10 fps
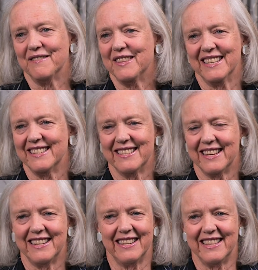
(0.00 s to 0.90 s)
of things
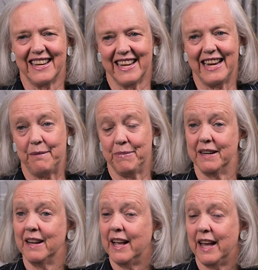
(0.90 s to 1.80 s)
that can happen.
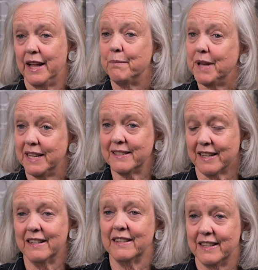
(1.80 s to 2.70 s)
And
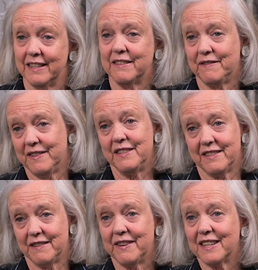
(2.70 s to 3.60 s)
M-Pesa is
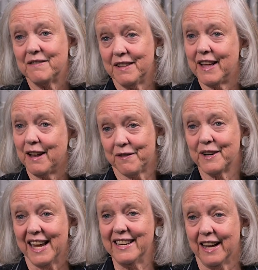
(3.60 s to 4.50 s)
effectively that for
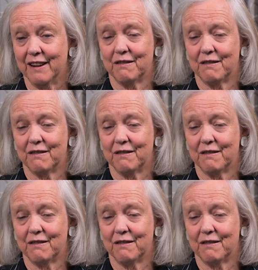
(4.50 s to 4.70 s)
Kenya.